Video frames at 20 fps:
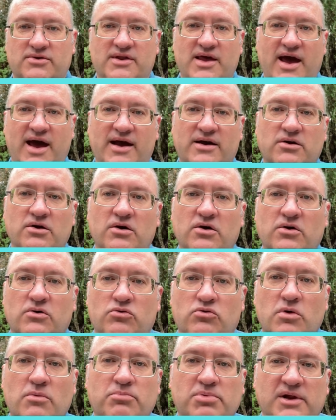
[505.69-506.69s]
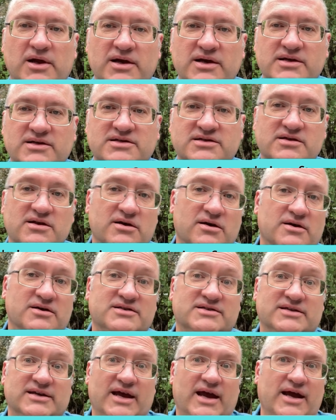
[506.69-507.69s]
that replace the
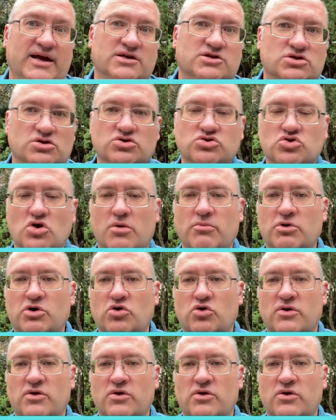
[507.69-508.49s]
ch in German,